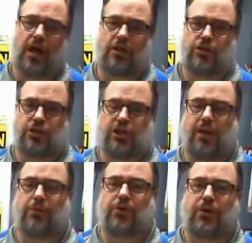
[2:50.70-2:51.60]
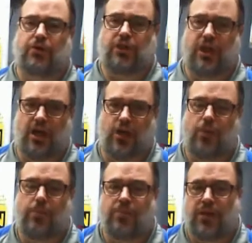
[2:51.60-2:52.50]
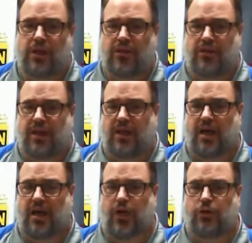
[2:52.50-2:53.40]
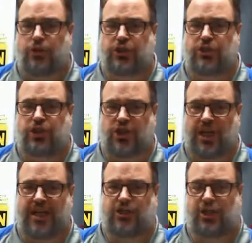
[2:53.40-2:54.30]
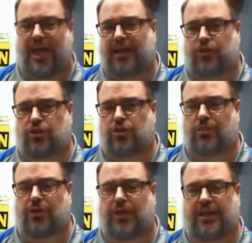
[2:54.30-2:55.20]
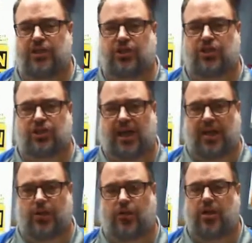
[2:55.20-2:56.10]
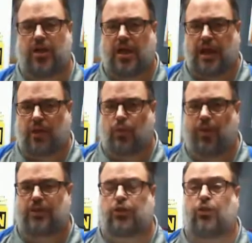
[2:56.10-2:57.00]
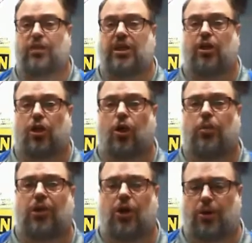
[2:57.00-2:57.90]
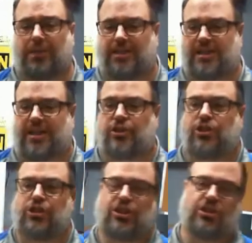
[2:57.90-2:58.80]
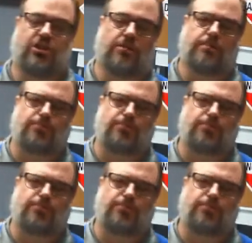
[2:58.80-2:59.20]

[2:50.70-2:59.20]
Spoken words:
Just a couple years ago, the OSHA changed the hazardous communication standard and went to the global harmonization system.